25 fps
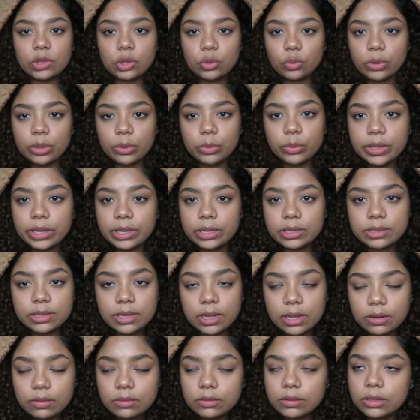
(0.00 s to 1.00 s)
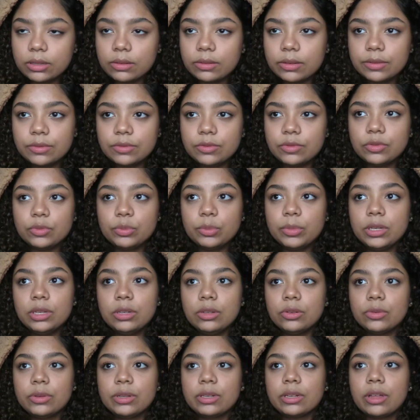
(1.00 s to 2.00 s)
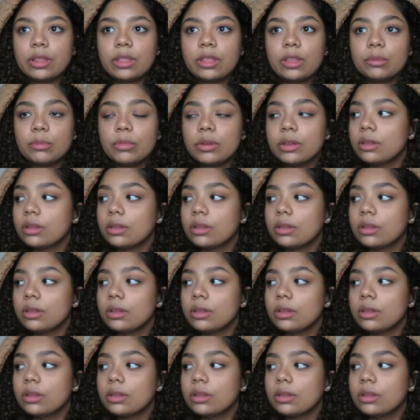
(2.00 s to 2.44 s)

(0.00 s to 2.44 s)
3 weeks. I don't know. I've just been doing nothing